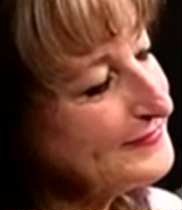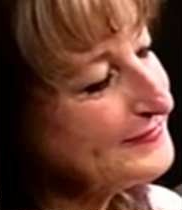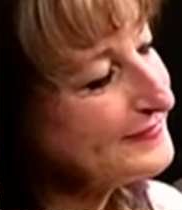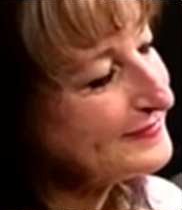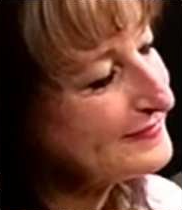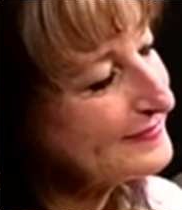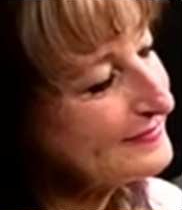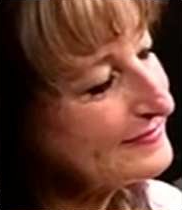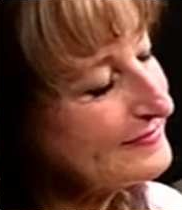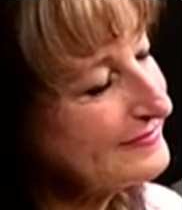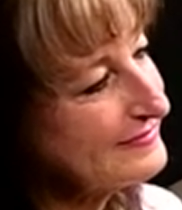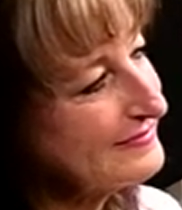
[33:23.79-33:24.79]

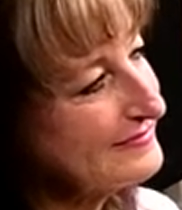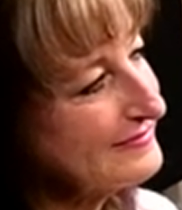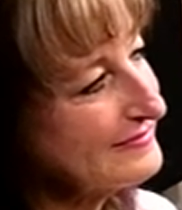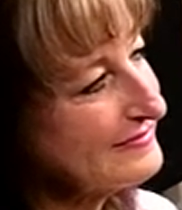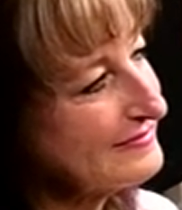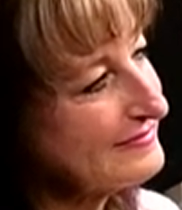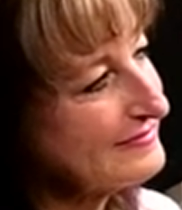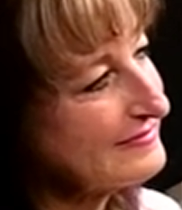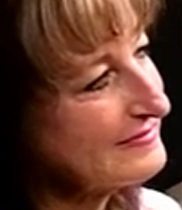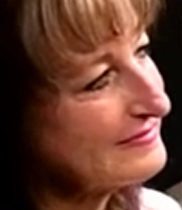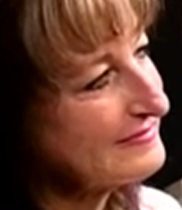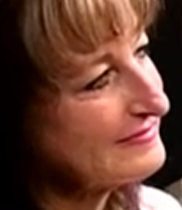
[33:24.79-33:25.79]

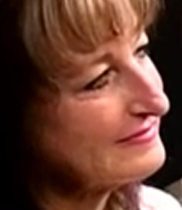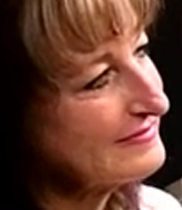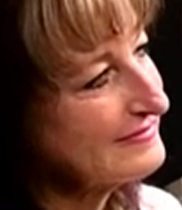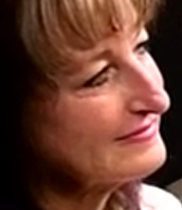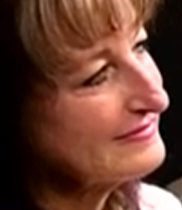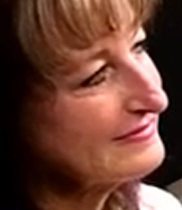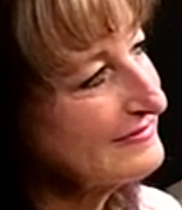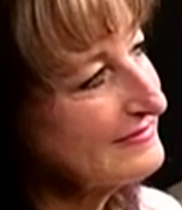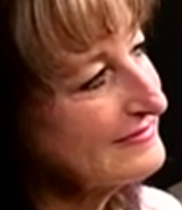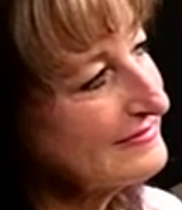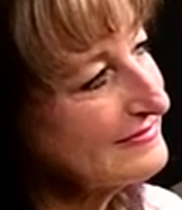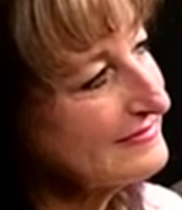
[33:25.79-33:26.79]

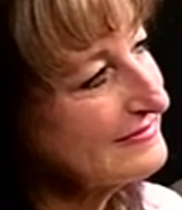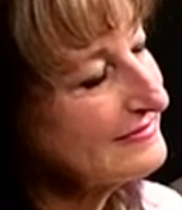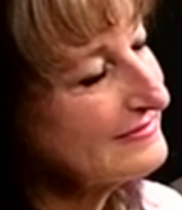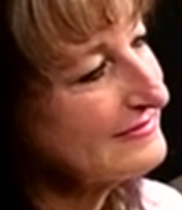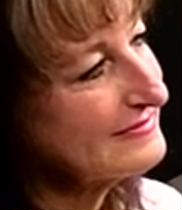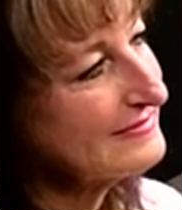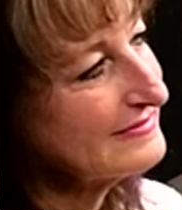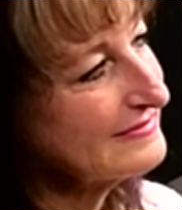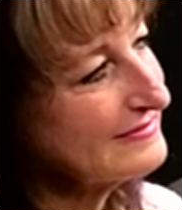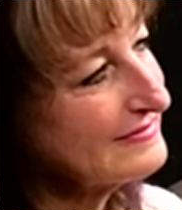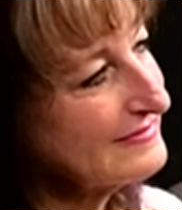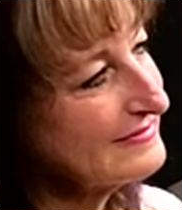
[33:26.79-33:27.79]

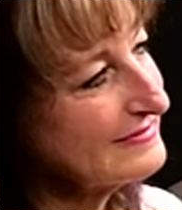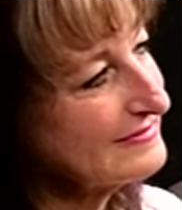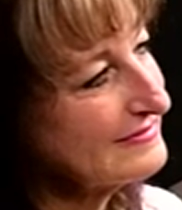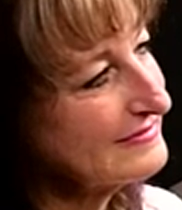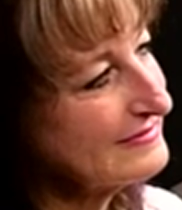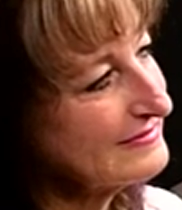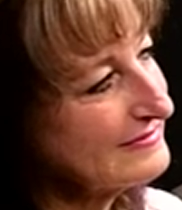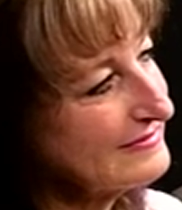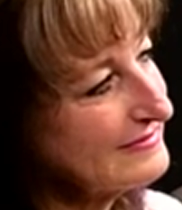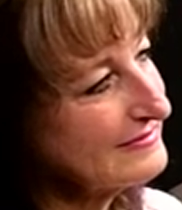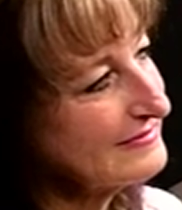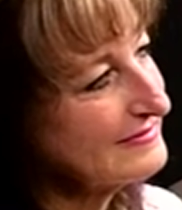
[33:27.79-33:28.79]

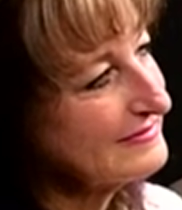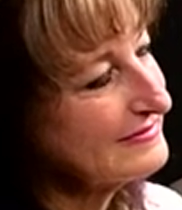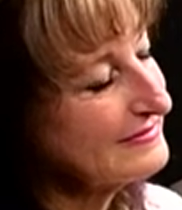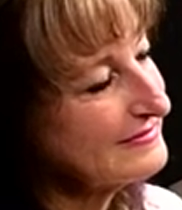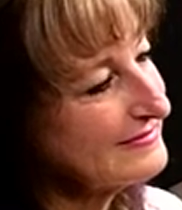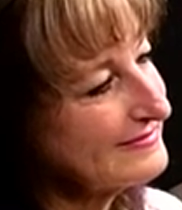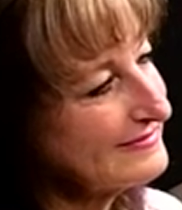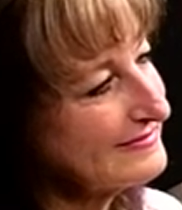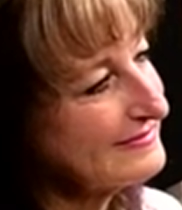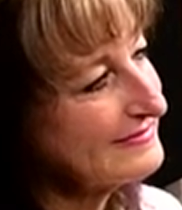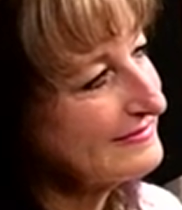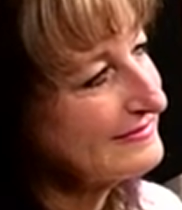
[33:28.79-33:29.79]

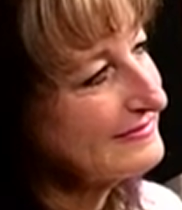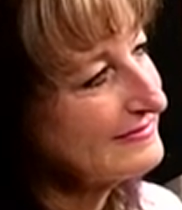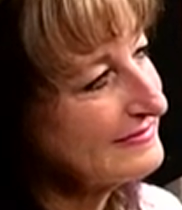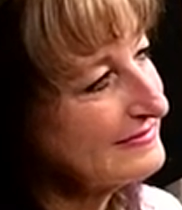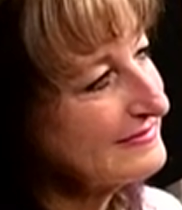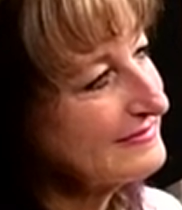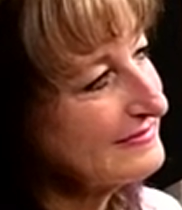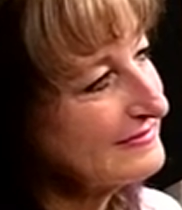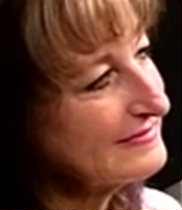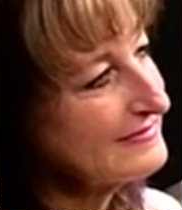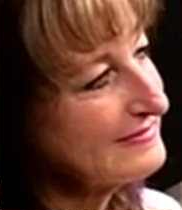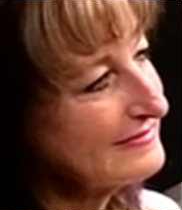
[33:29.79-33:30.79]

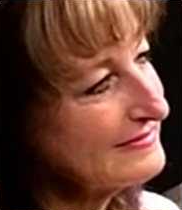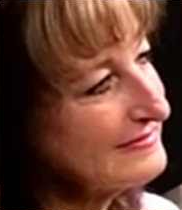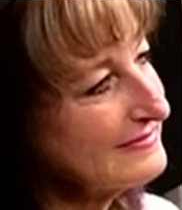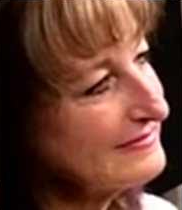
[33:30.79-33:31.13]
This person isn't speaking.